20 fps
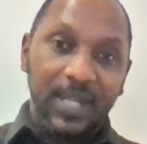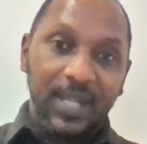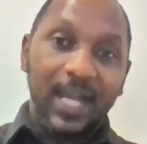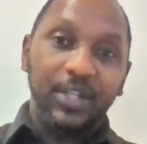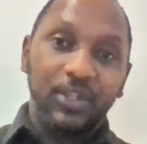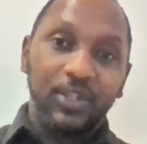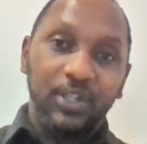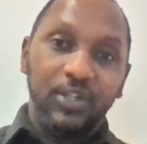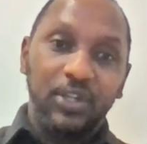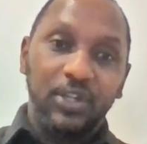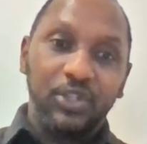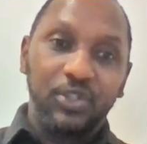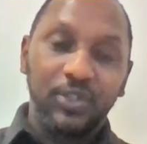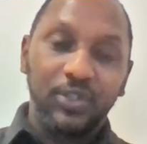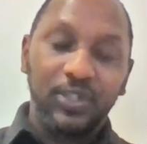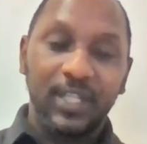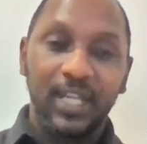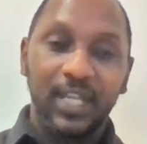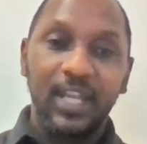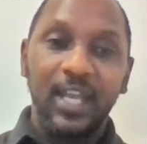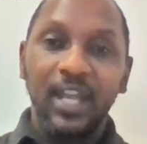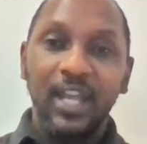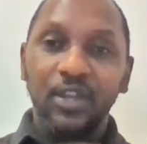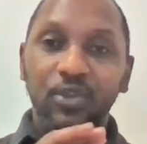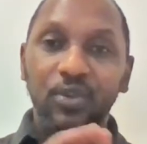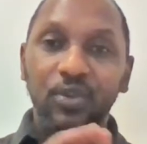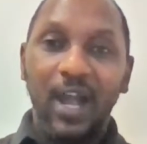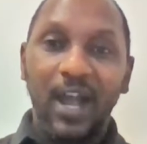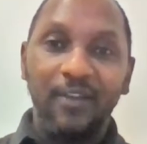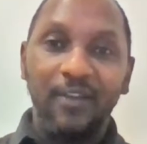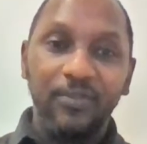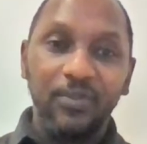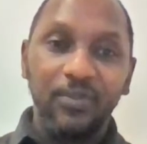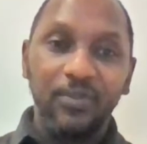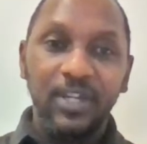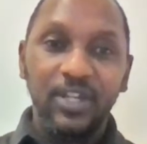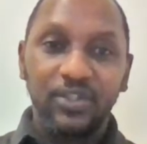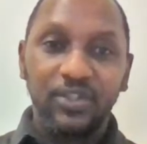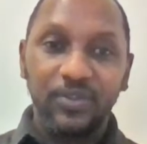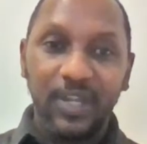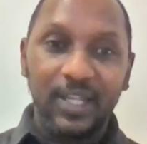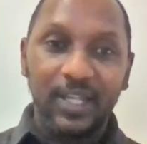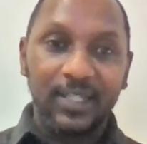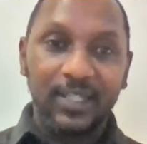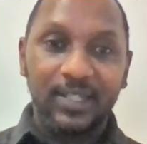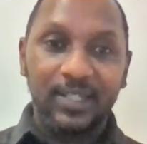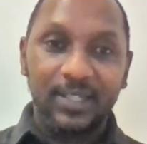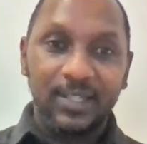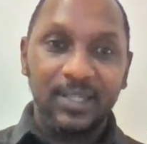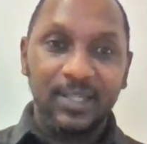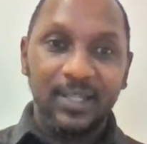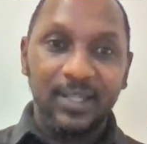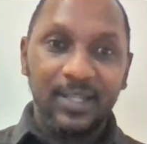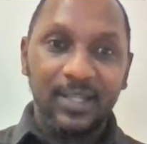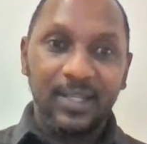That just don't show, say, you have no interest